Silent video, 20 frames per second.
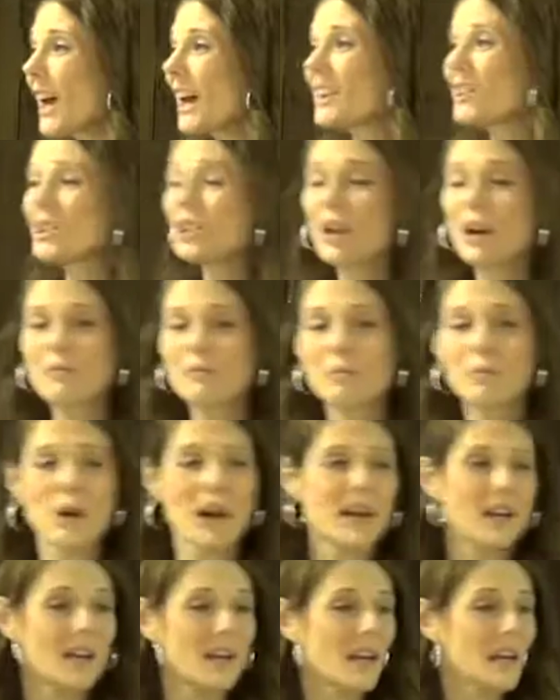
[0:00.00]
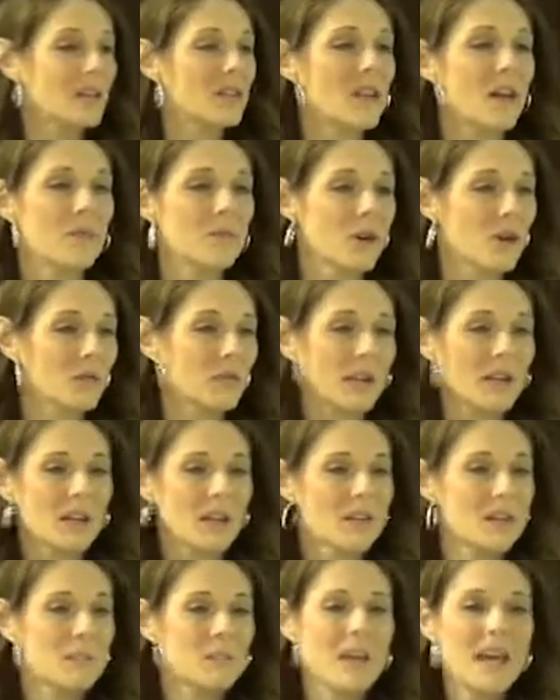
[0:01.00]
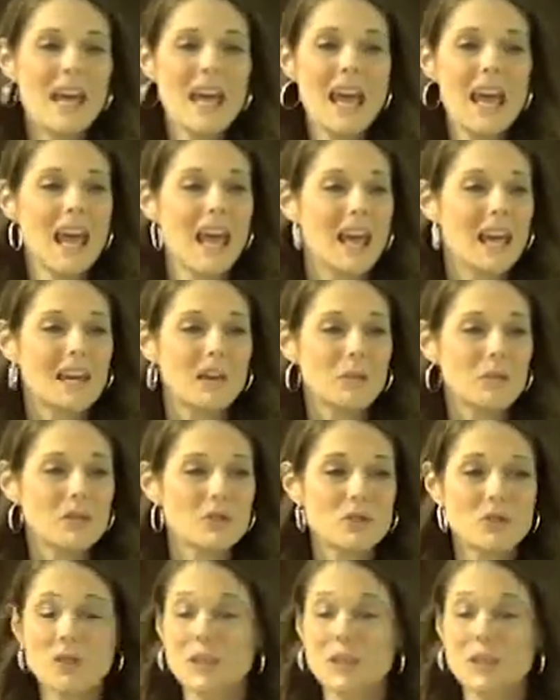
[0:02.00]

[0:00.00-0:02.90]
I love writing, I love curriculum, and it